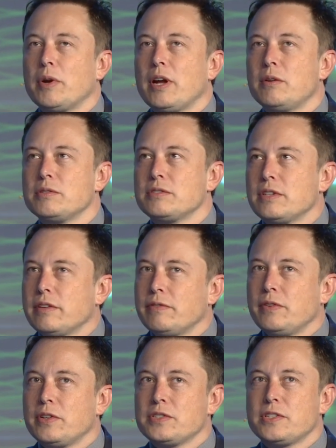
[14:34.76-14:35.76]
When I was
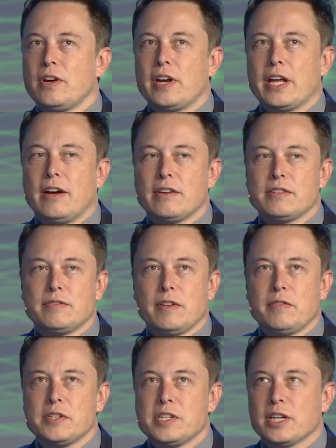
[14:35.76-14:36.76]
first starting out
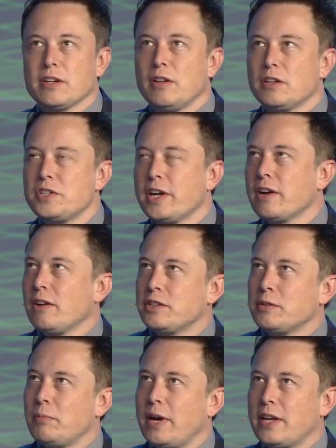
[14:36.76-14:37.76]
developing technology, I got
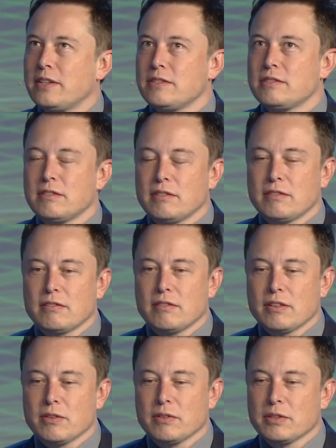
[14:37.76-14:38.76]
lots of patents and
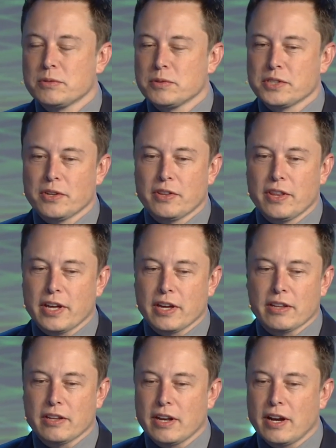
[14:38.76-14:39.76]
I thought this was a good
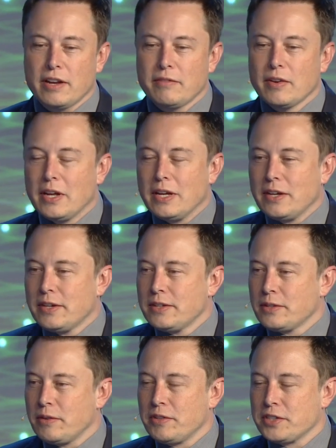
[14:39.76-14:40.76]
thing. And then I
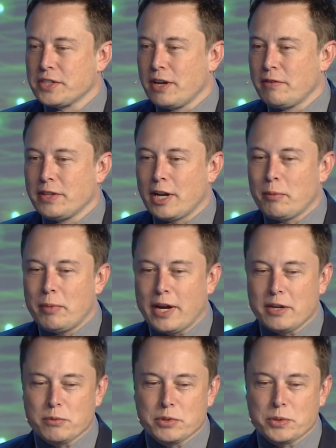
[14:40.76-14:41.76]
sort of discovered that a
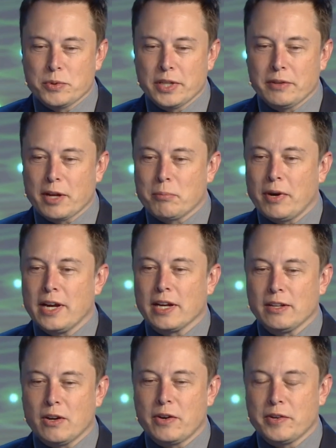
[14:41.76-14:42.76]
patent was really like
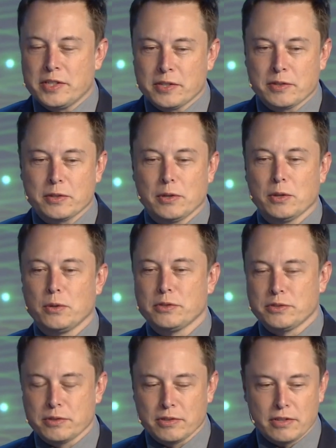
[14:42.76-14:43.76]
buying a lottery ticket to a
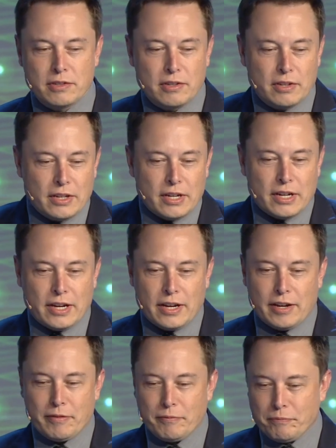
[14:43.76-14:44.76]
lawsuit.
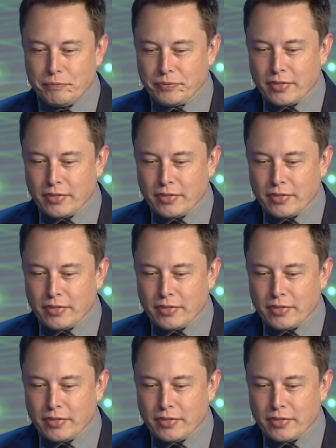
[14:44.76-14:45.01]
I